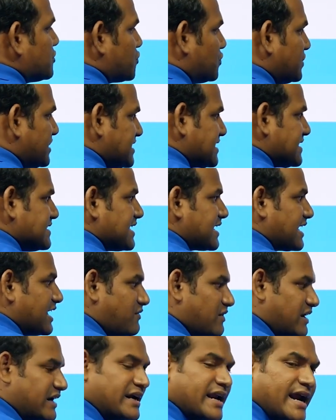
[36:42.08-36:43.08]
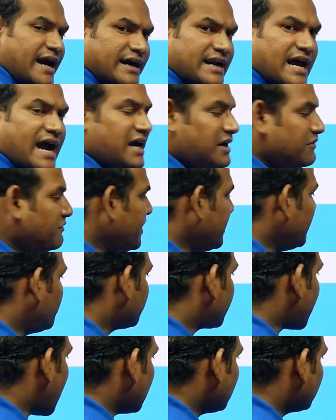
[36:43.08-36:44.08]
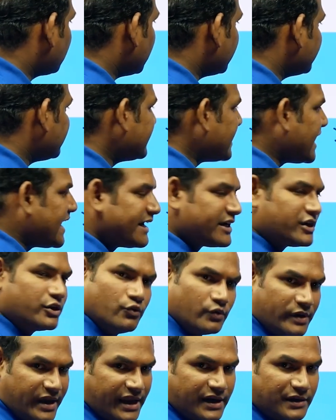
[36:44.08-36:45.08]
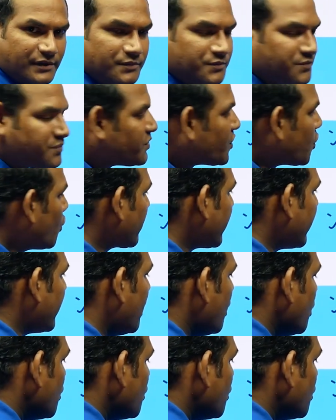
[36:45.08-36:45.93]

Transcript: So this is the given data and we need to calculate the directive gain. Okay,